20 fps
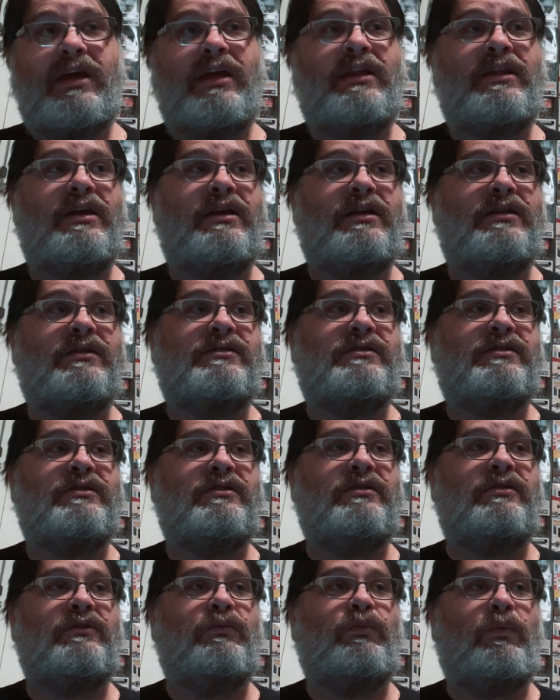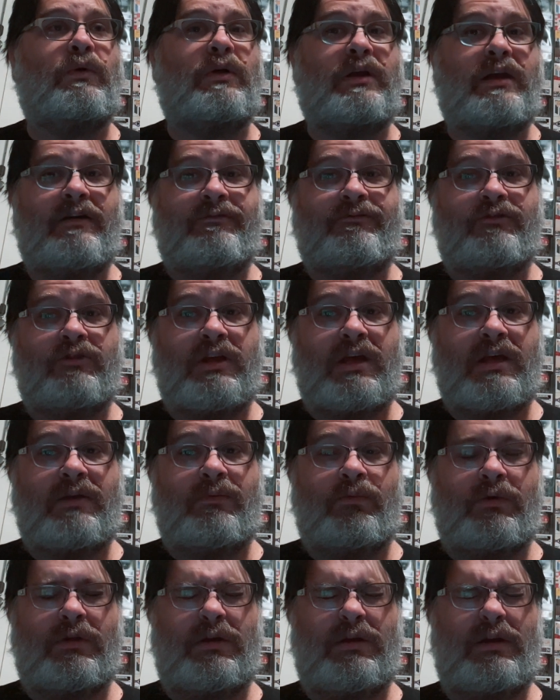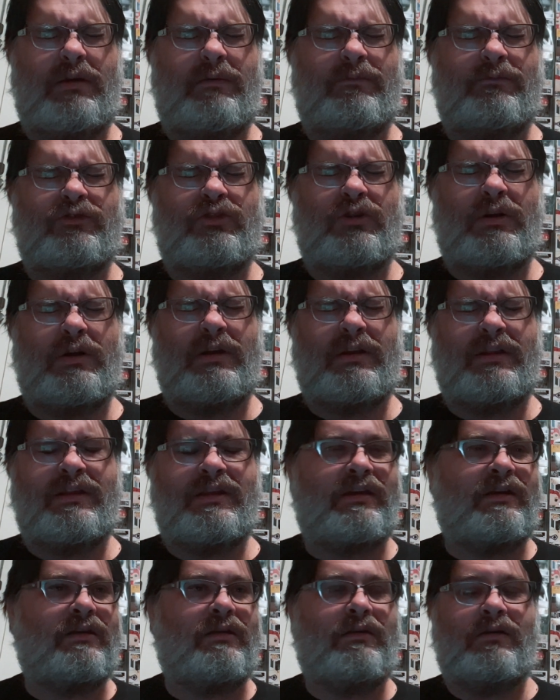and then it's the one after that one. I'm trying to think.